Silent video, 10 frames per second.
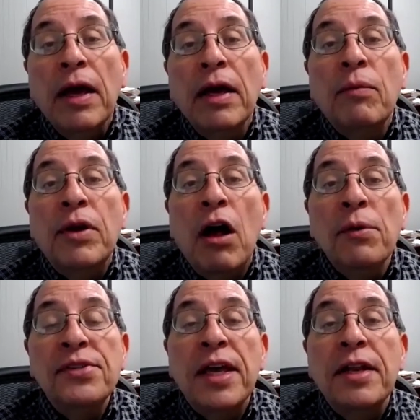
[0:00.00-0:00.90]
when all was
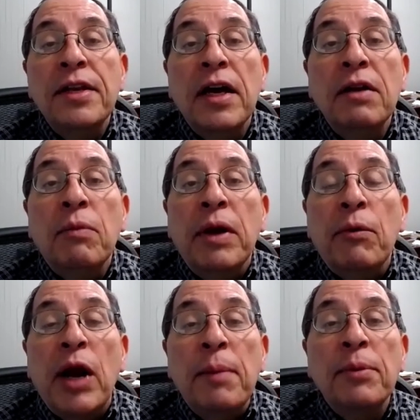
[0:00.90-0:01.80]
said and done, we were
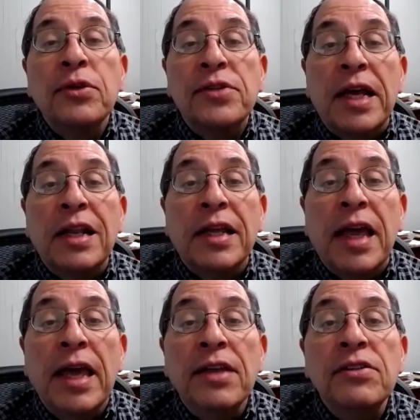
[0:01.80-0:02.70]
able to settle the
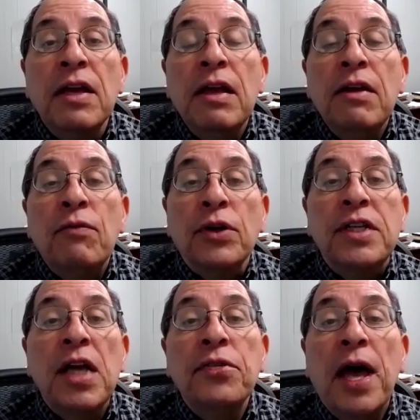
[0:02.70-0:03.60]
case for
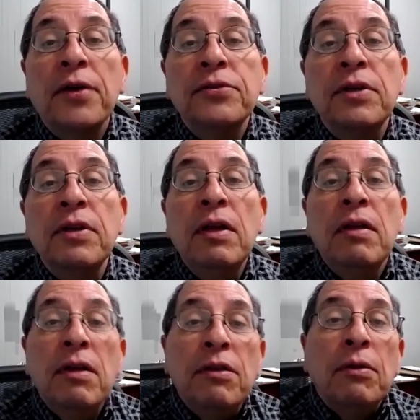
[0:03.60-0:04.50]

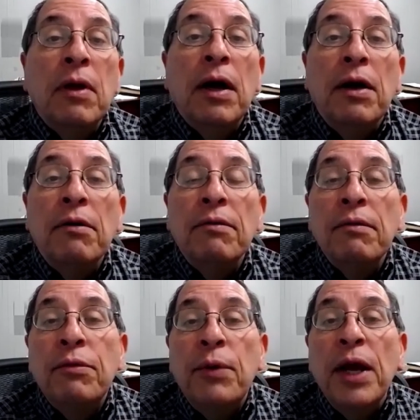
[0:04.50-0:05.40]

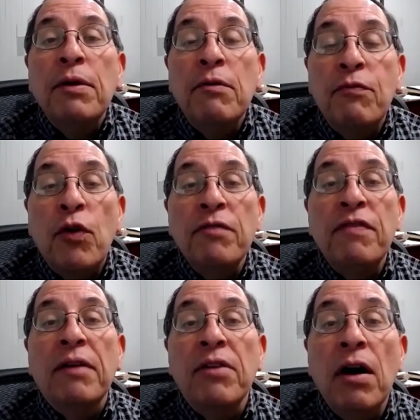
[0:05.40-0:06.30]

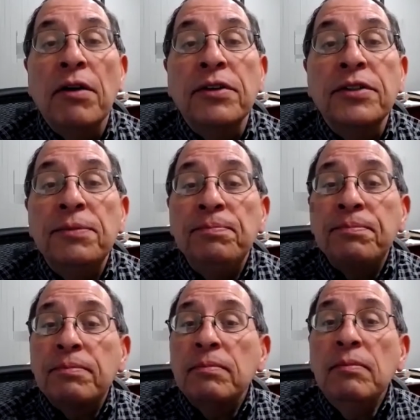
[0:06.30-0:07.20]
$10,345,
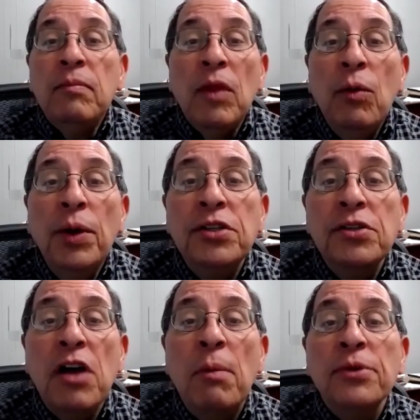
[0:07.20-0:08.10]
which is
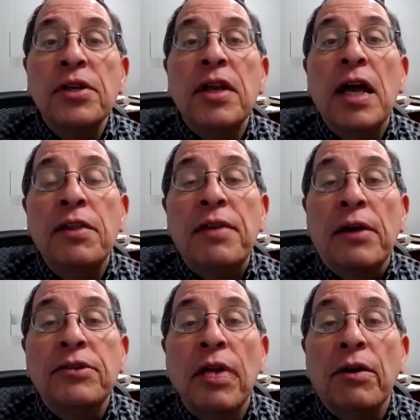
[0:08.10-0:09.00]
almost a
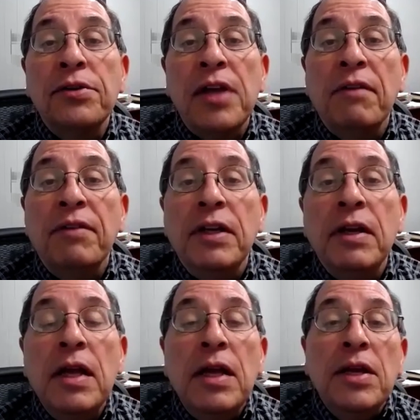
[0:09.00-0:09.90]
$90,000 saving.
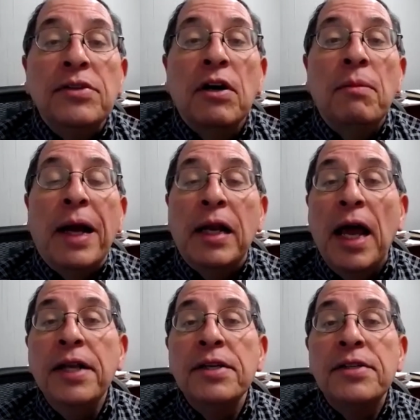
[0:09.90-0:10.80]
So my
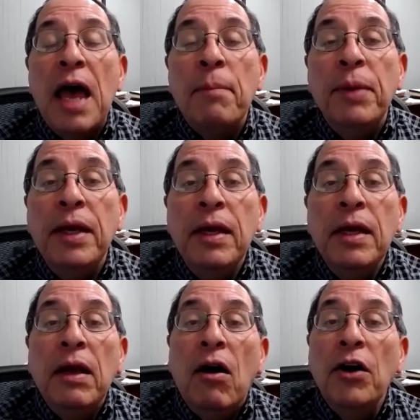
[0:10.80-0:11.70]
client is happy.
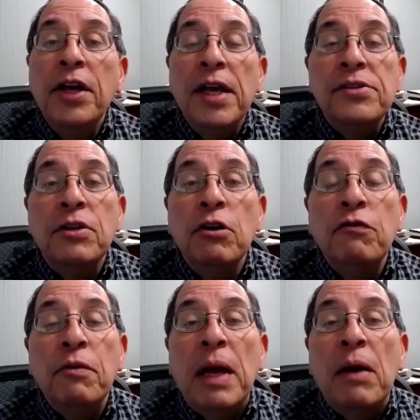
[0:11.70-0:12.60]
All he has to do
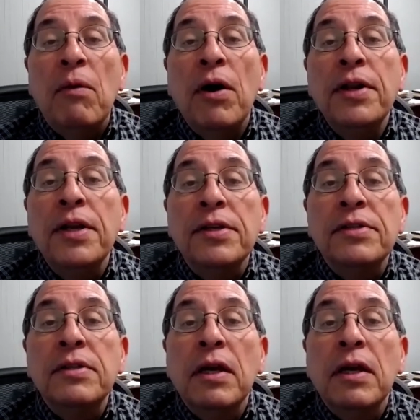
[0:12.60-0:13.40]
from now on is